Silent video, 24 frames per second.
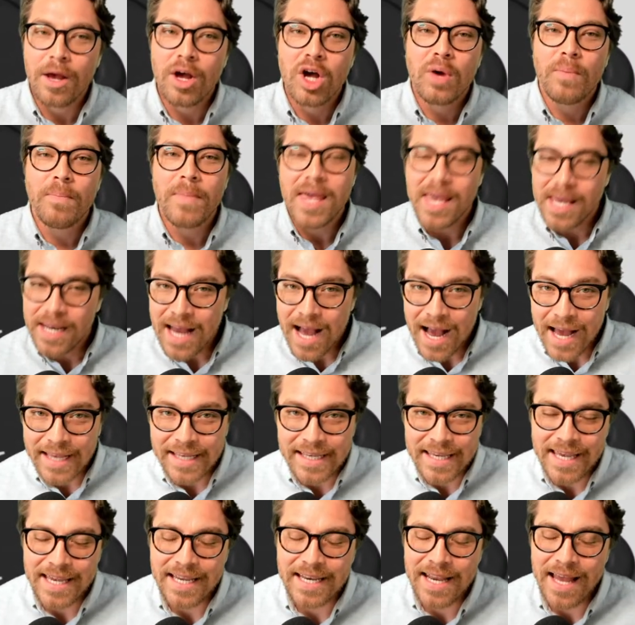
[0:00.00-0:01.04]
man, I
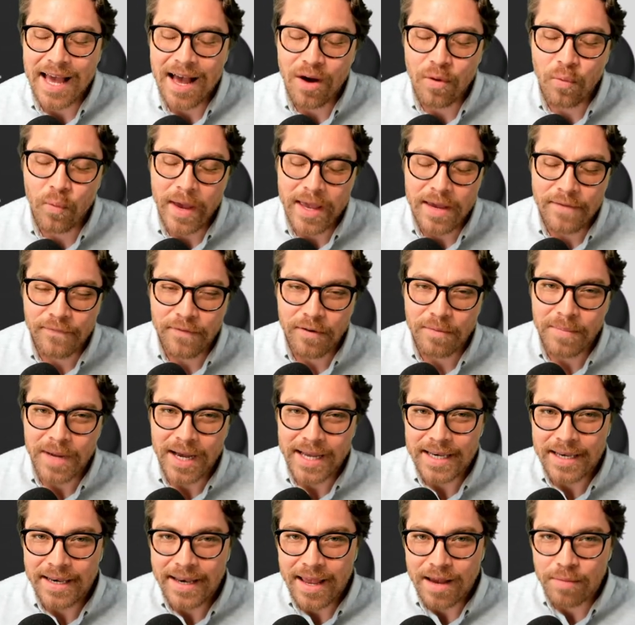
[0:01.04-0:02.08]
cannot wait for my
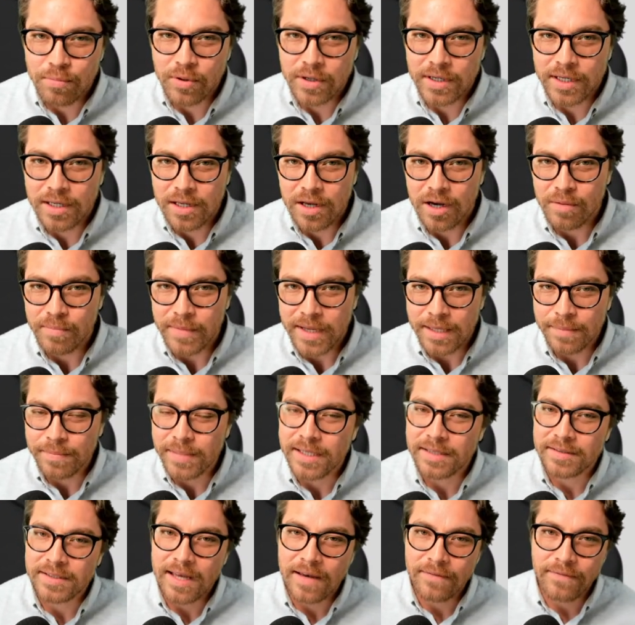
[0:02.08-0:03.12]
Nebra to come in
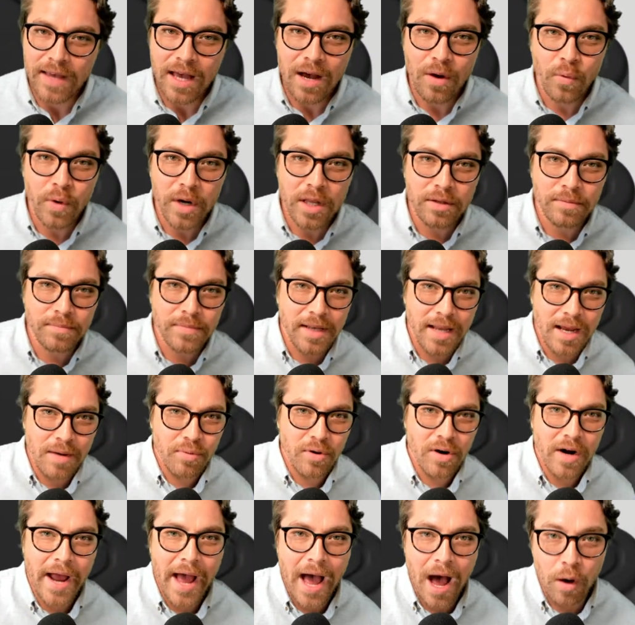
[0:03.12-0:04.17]
because I've got one of them
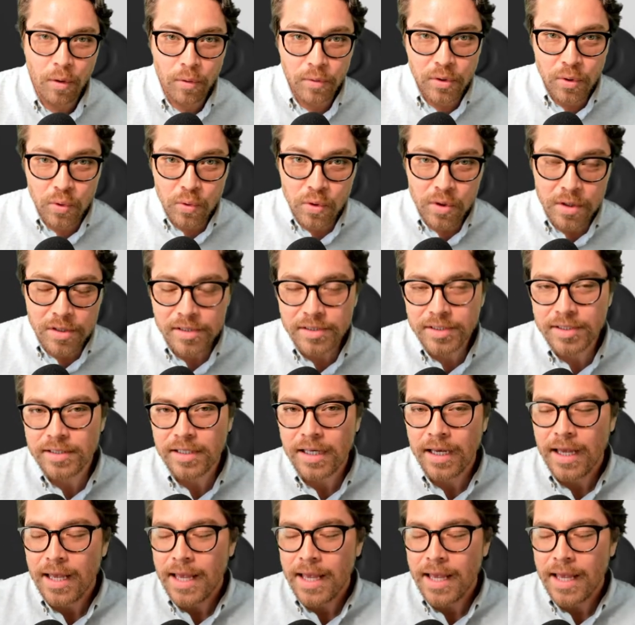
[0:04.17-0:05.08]
Nebra outdoors